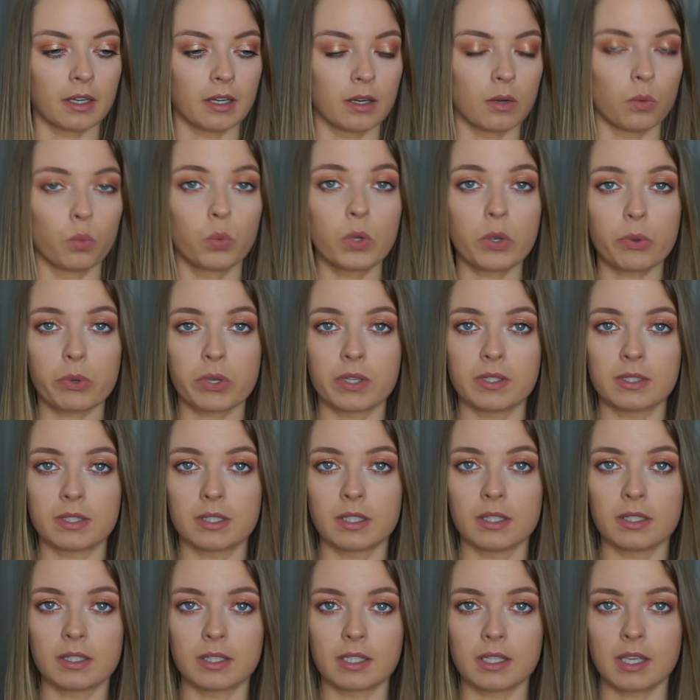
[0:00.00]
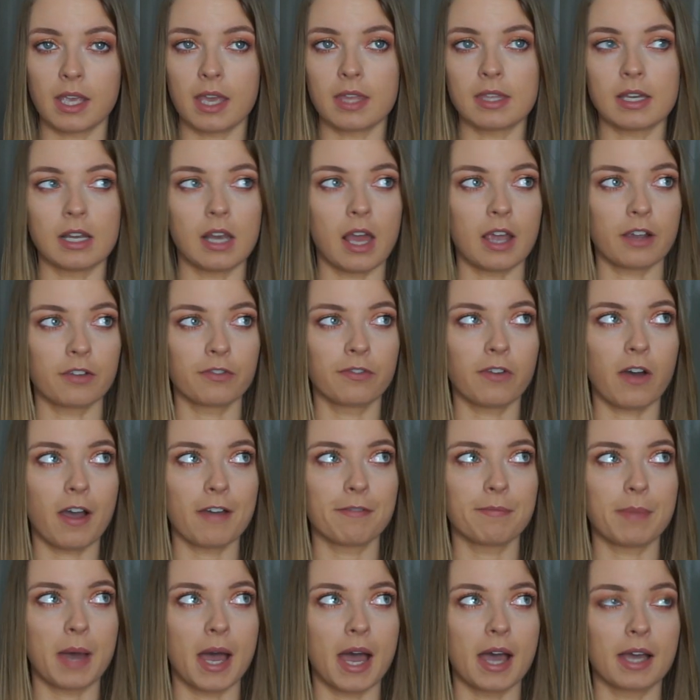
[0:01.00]
Wilkinson's and get their like
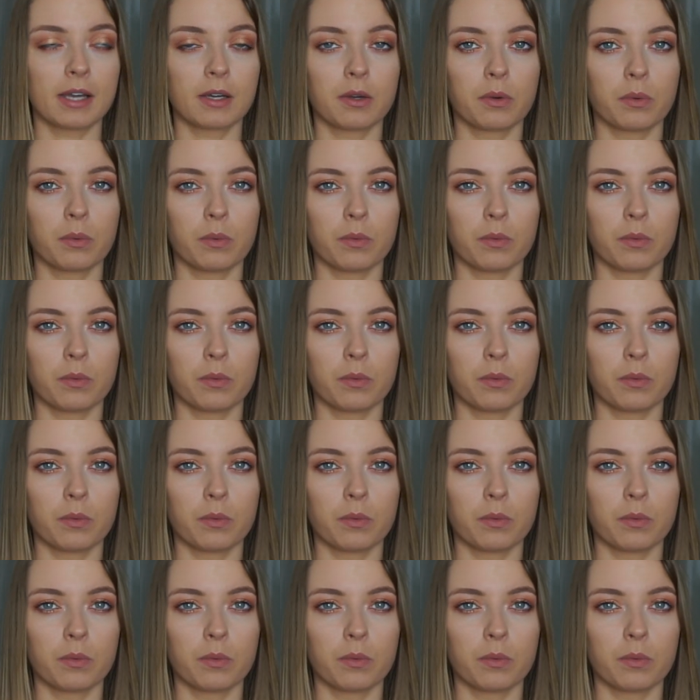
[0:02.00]
5-pack